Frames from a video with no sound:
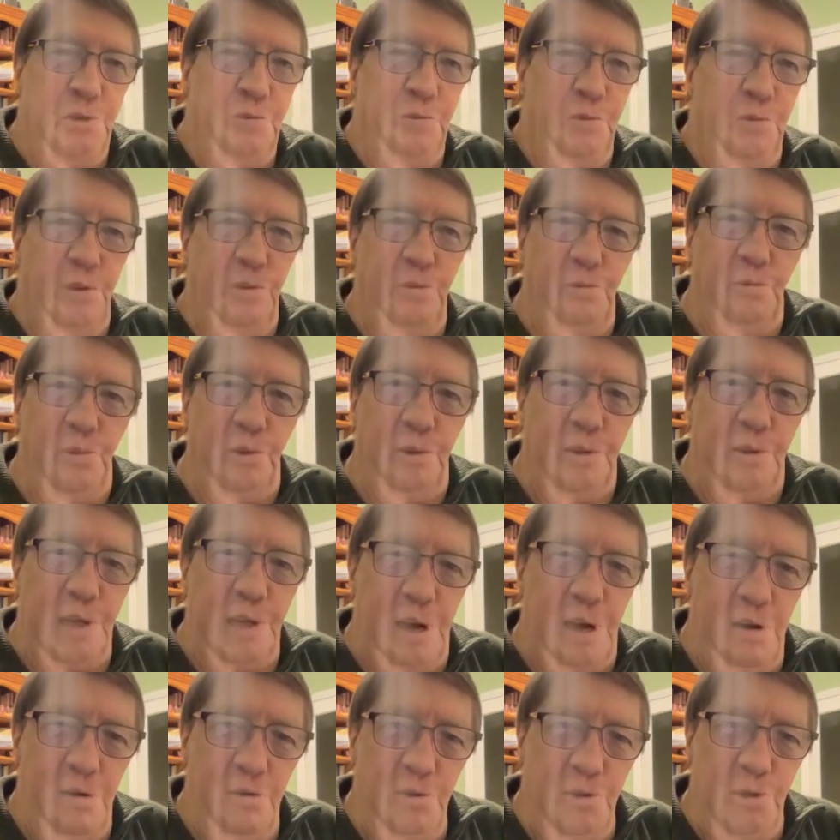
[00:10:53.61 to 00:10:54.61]
with the
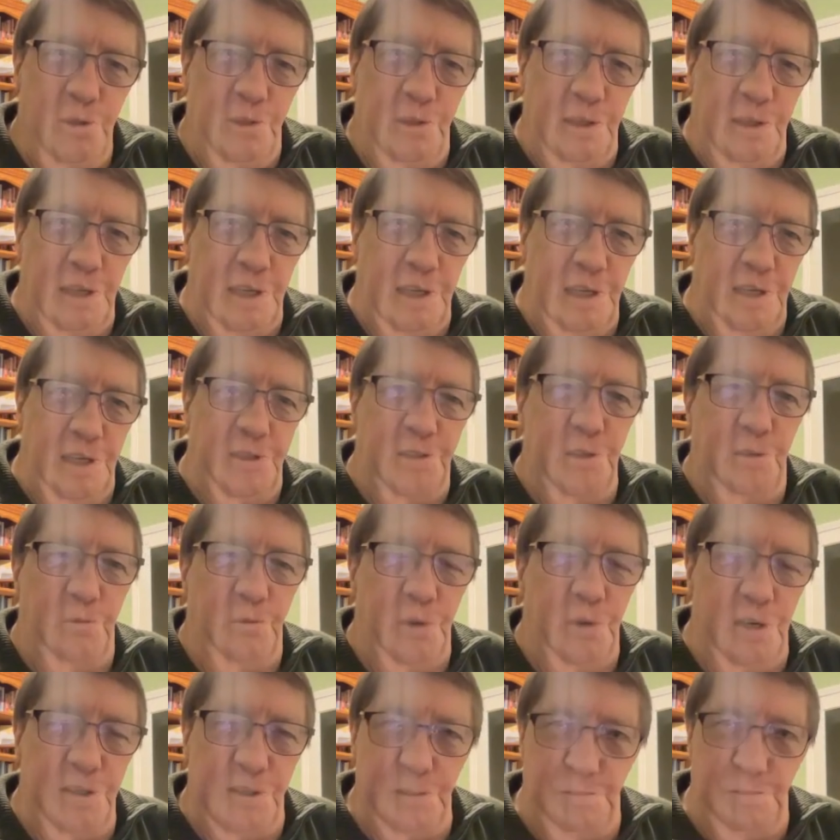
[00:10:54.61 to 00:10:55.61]
house league, it's a
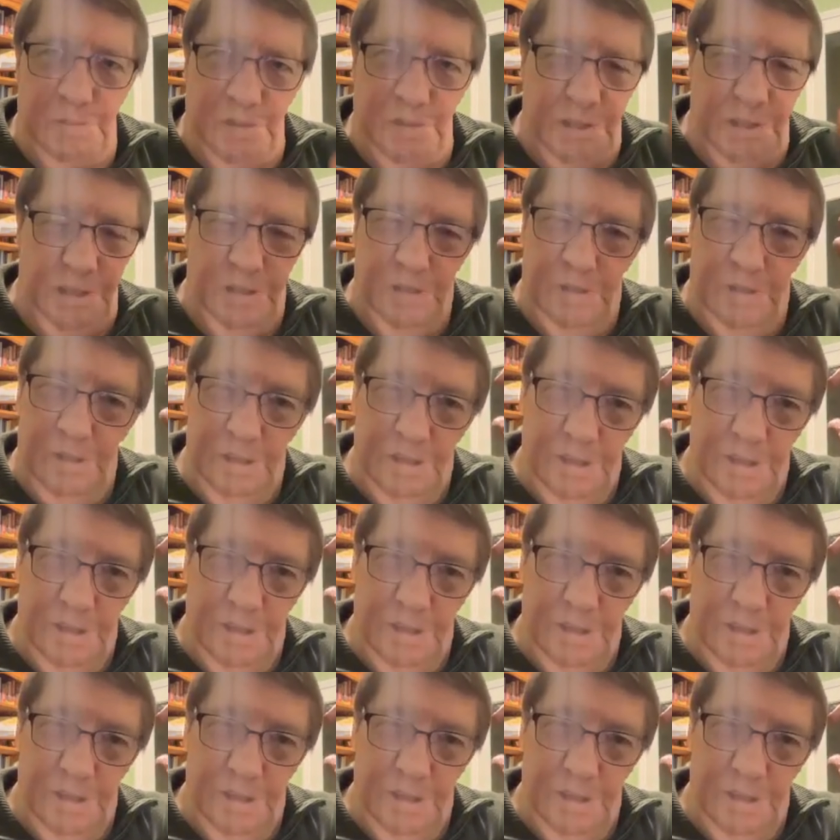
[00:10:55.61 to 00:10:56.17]
recipe